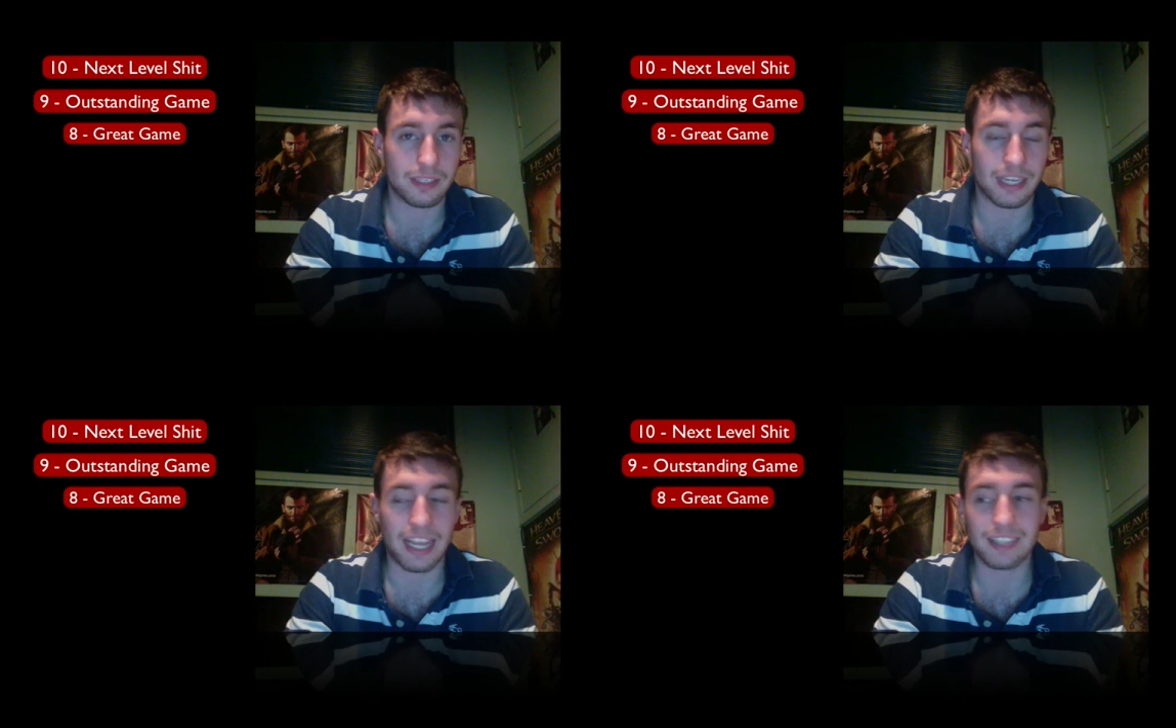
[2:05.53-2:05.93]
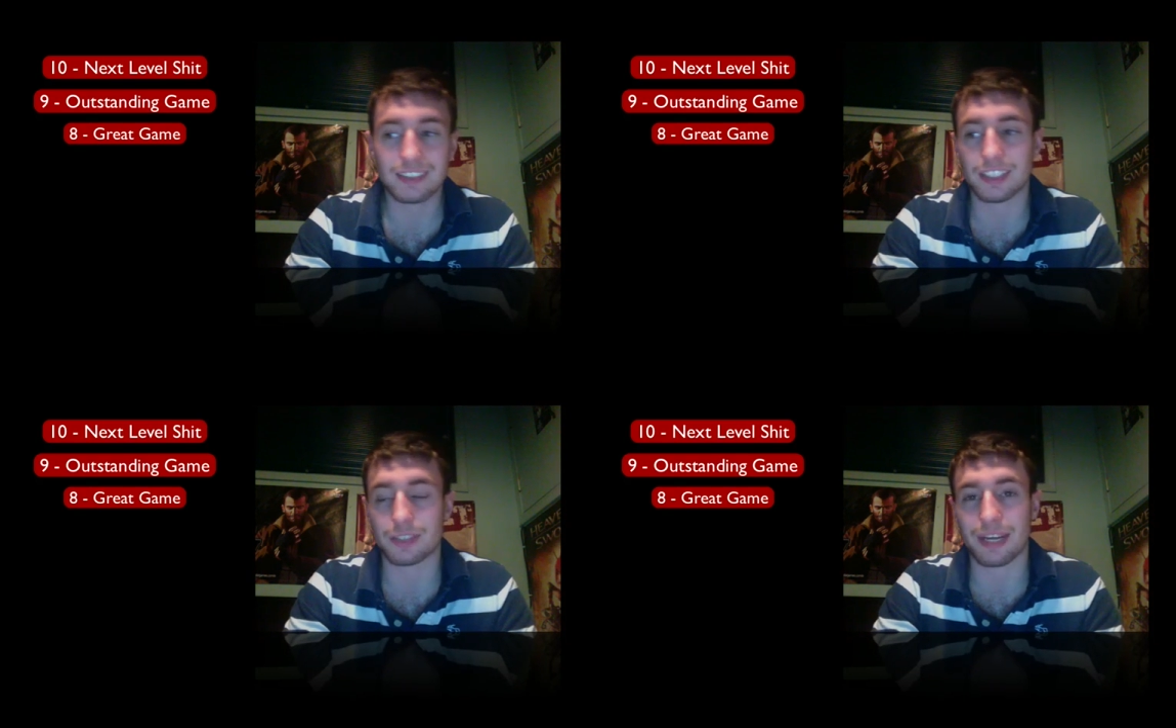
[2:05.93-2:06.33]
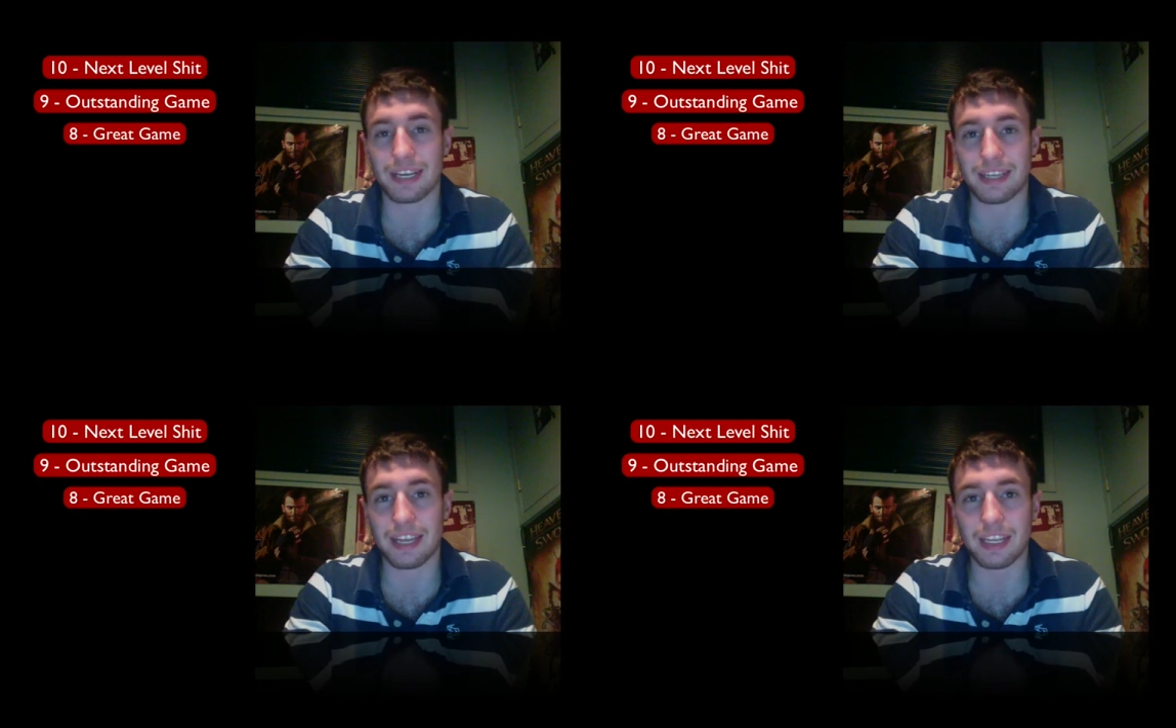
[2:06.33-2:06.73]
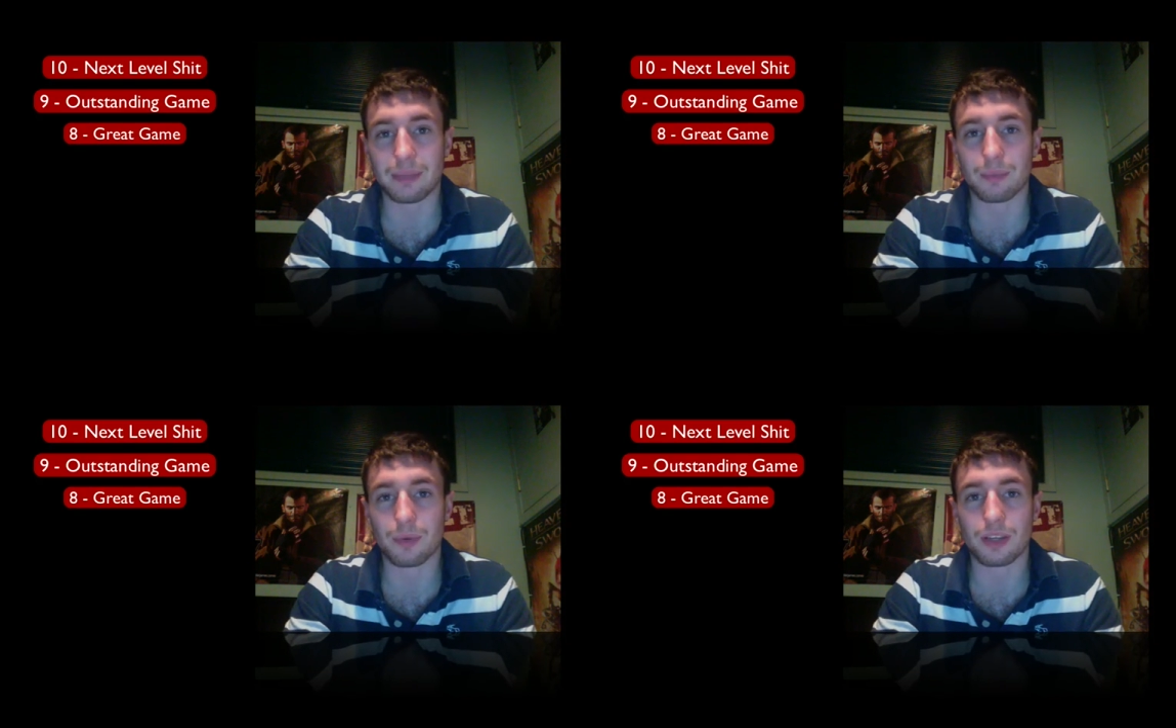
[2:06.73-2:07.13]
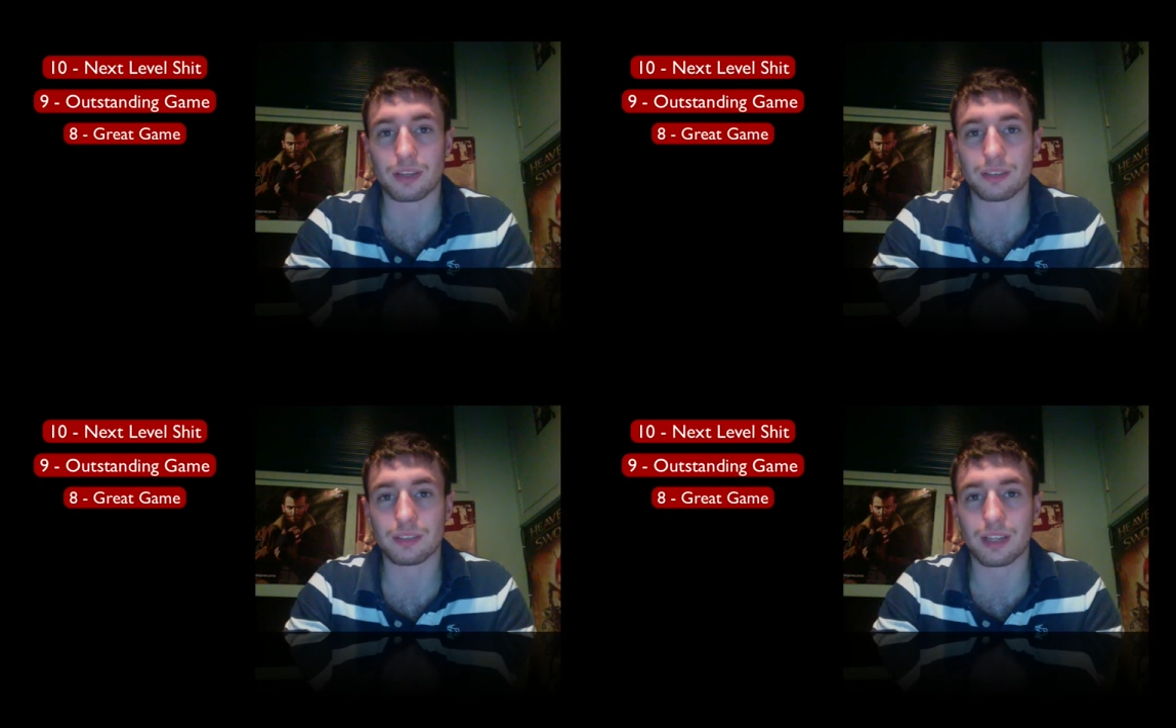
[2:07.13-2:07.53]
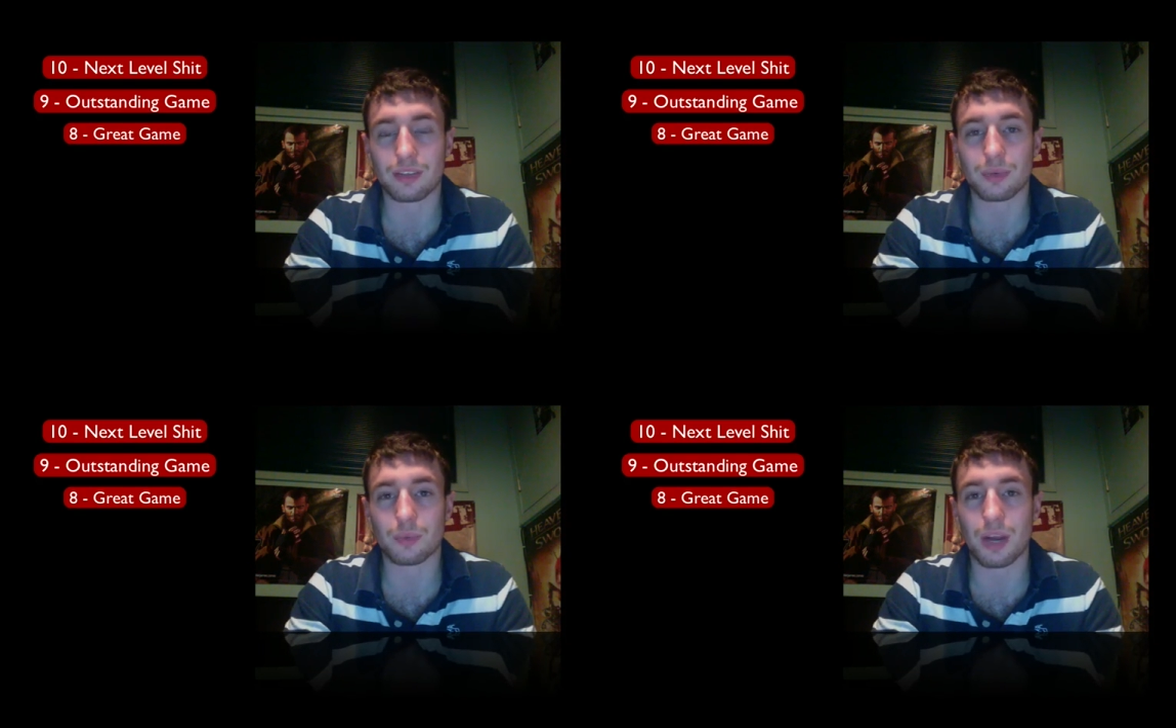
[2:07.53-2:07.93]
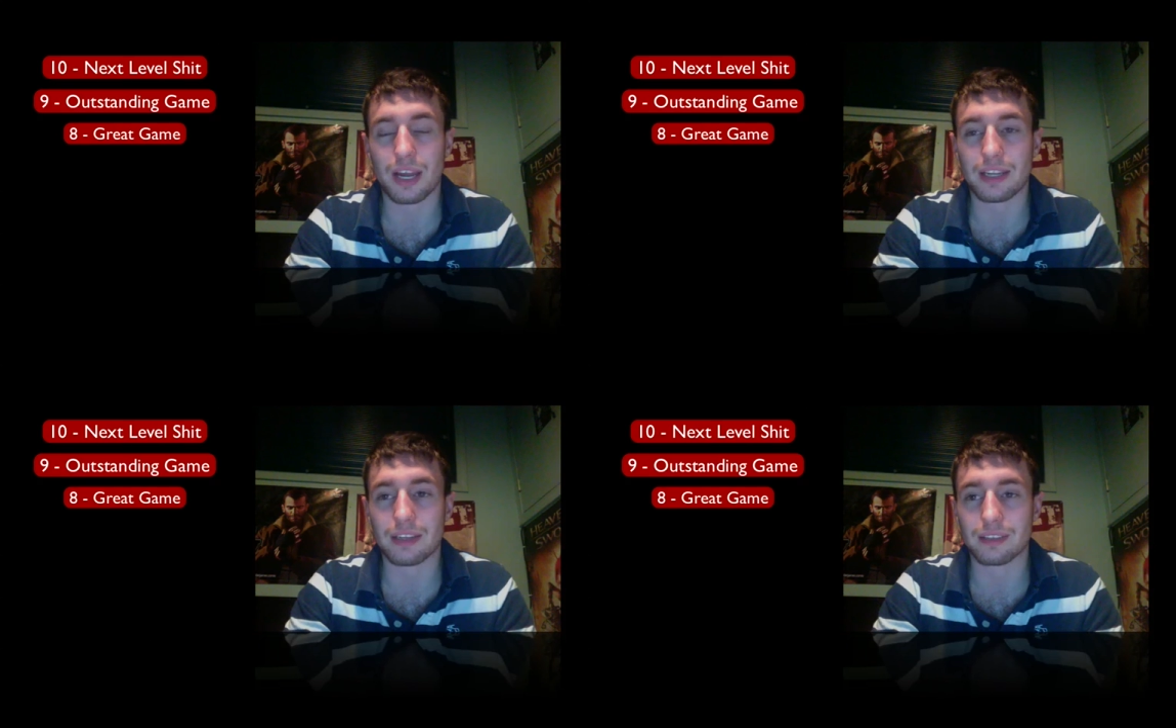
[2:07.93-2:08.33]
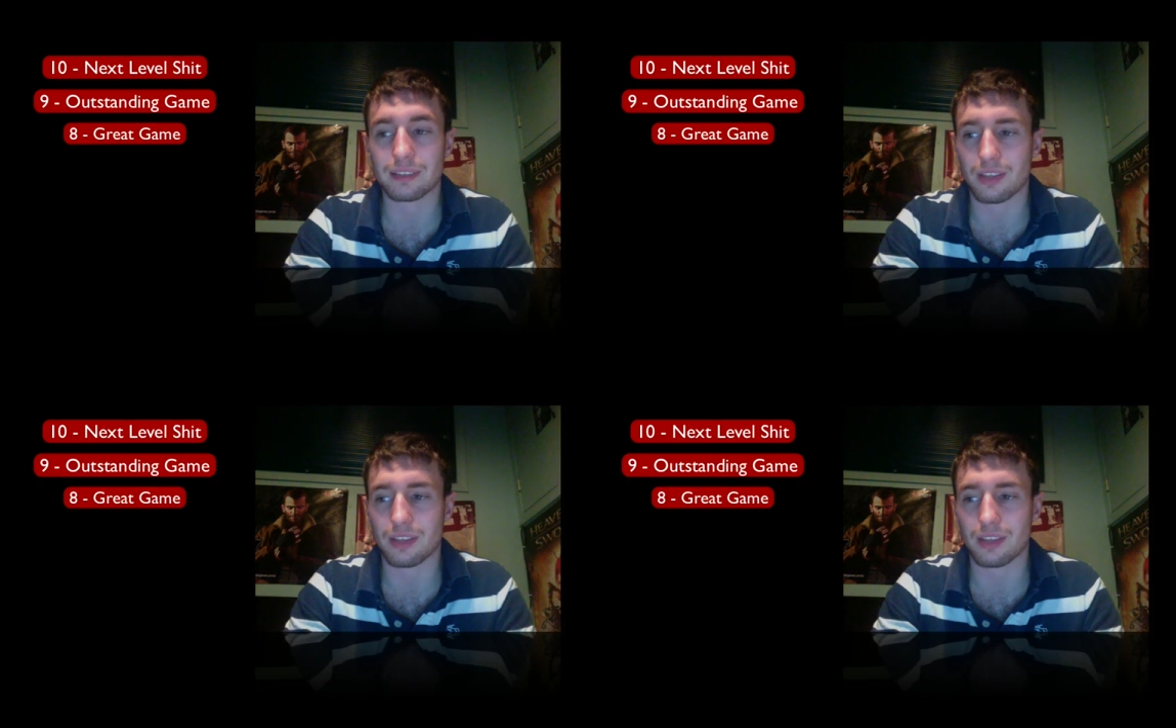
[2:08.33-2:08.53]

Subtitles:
an 8's a great game. I don't know why